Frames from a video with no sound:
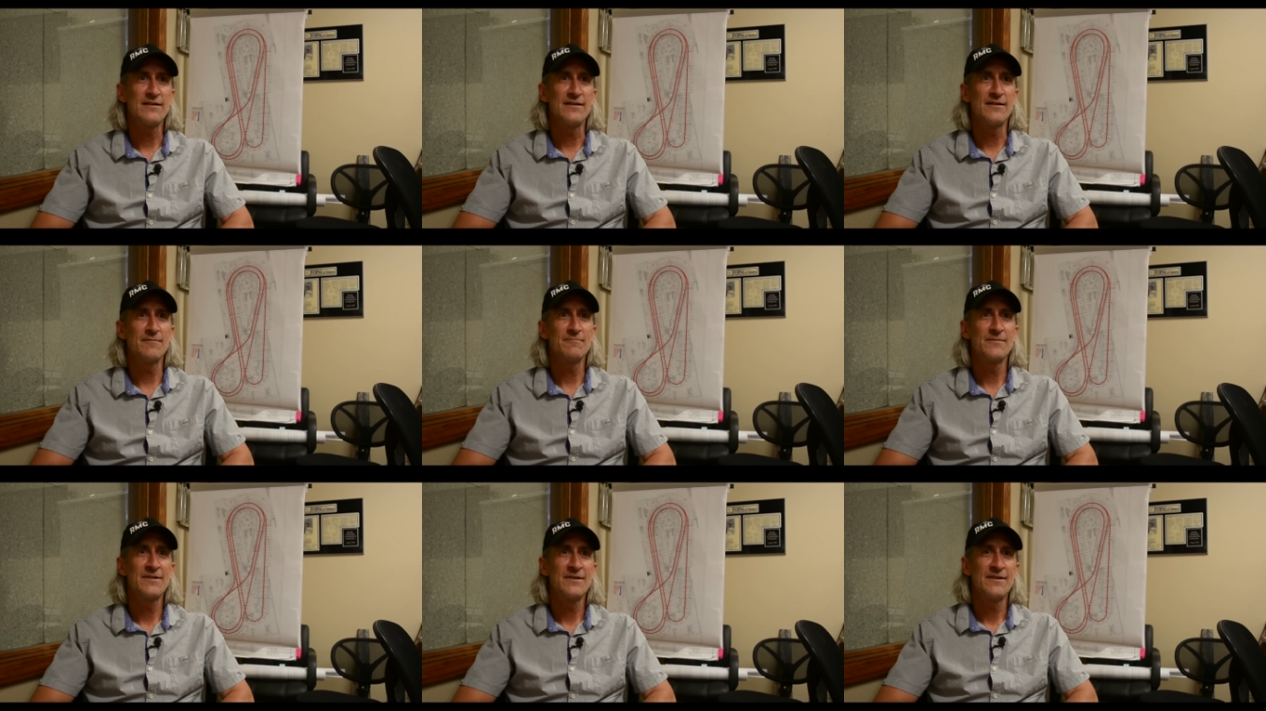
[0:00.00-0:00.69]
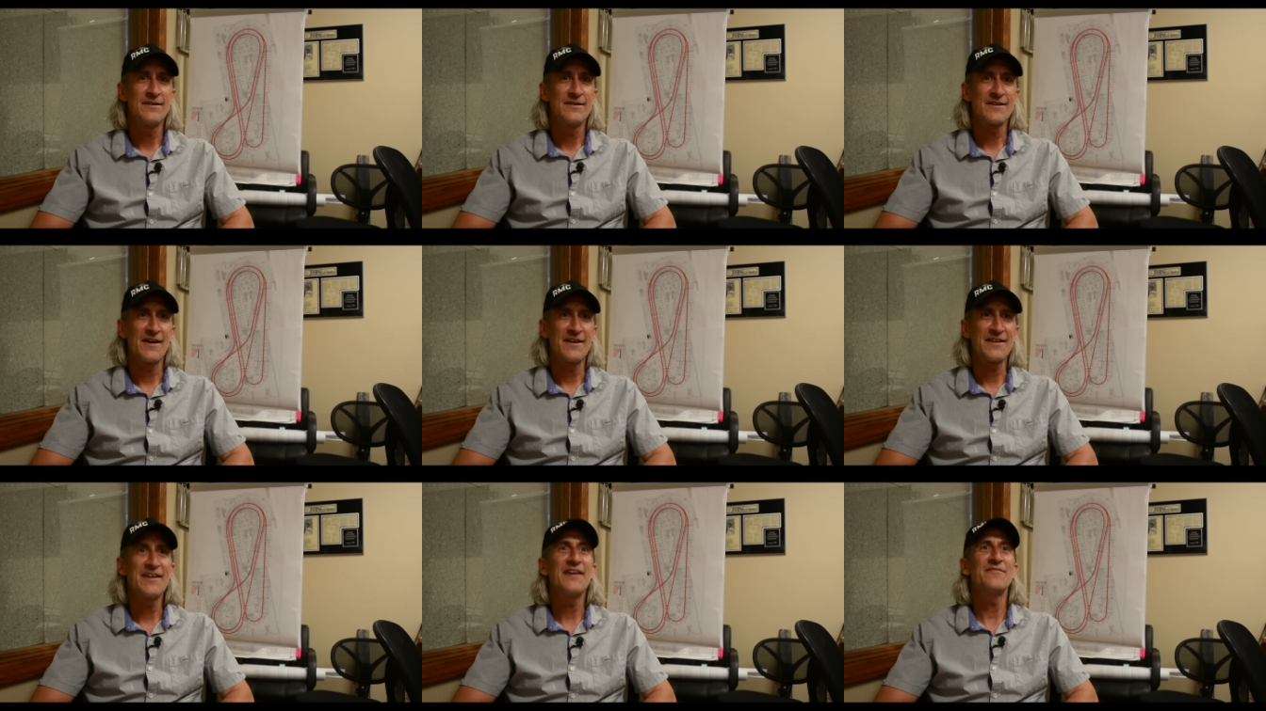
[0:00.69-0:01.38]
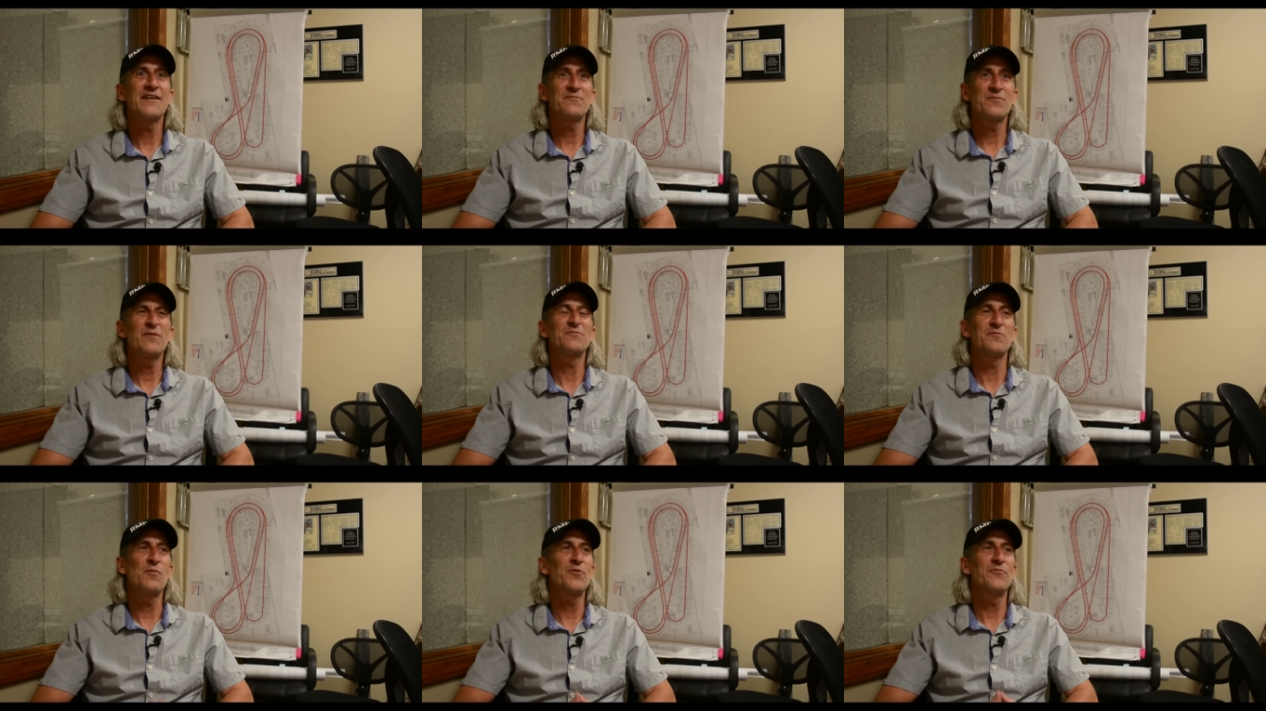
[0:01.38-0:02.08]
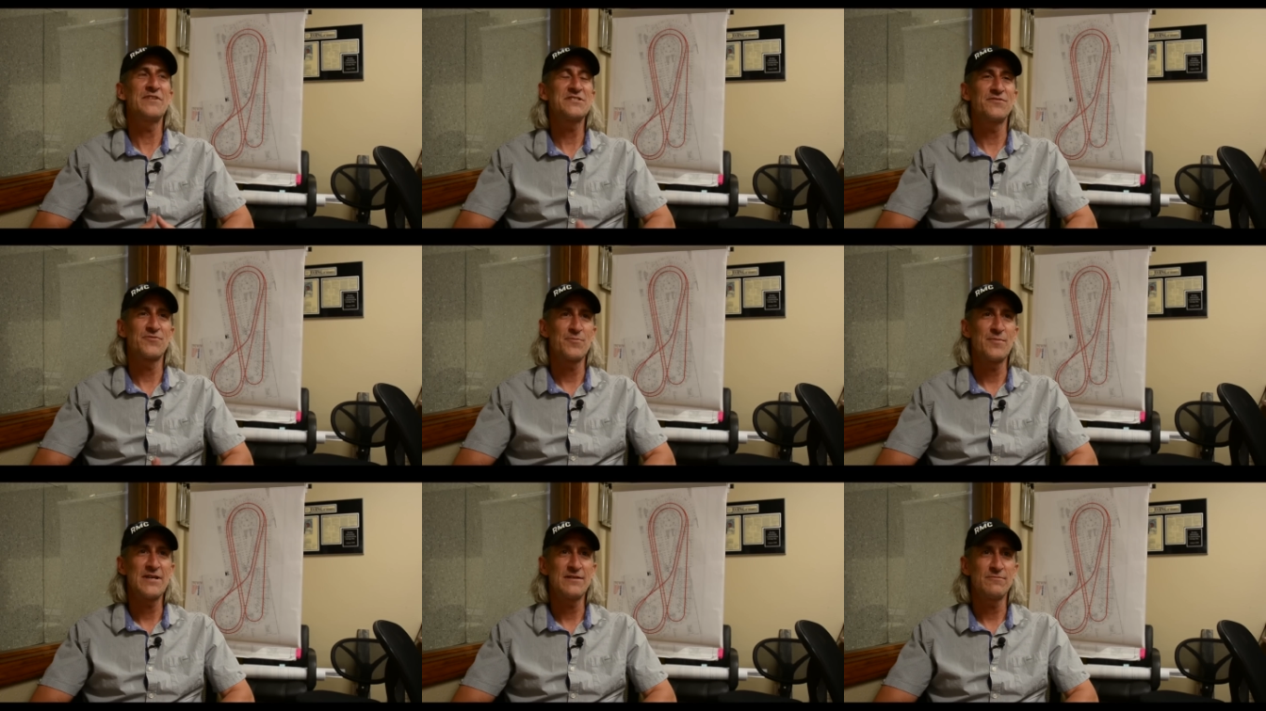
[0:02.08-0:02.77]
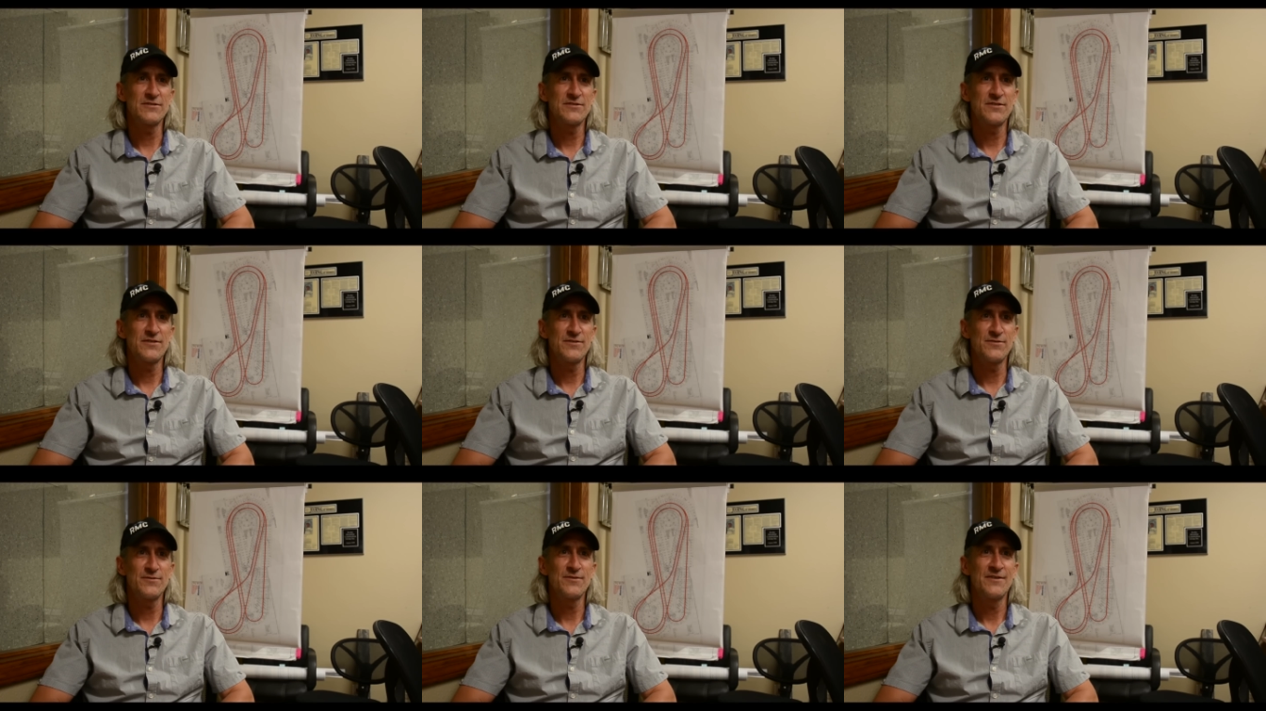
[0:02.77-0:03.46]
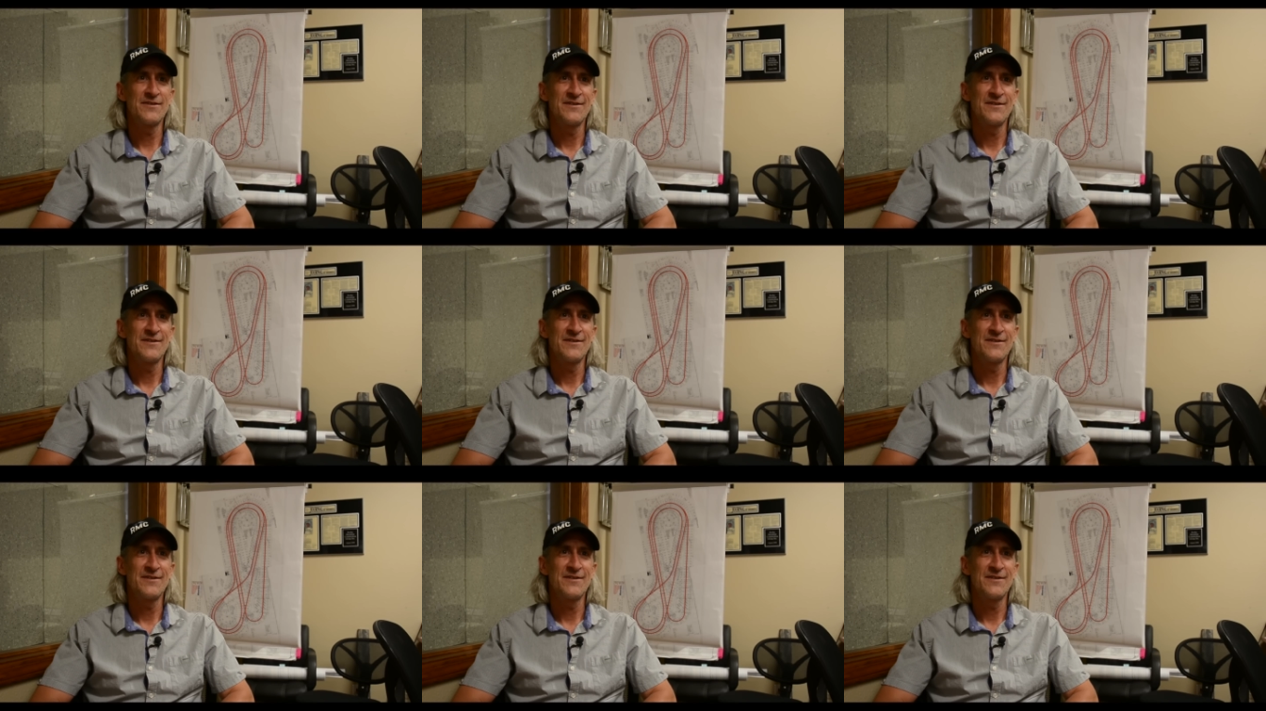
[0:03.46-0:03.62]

Um, kind of gave that, that was the motivation for me was to